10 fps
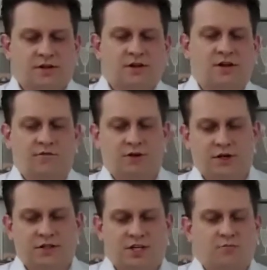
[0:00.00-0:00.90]
another
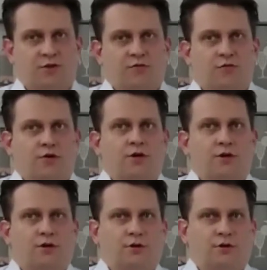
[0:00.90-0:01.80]
example for
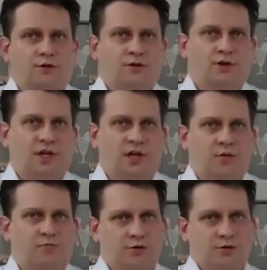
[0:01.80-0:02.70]
the
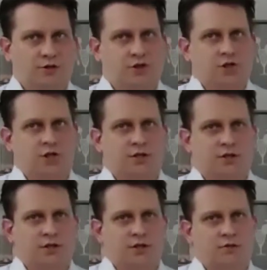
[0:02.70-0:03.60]
AM process chain and